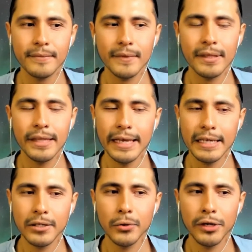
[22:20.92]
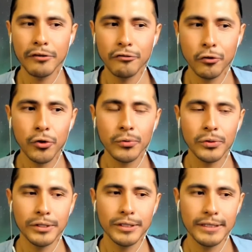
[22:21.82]
then going
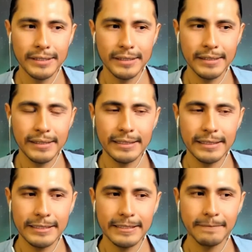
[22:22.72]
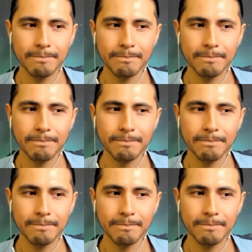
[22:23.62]
forward, I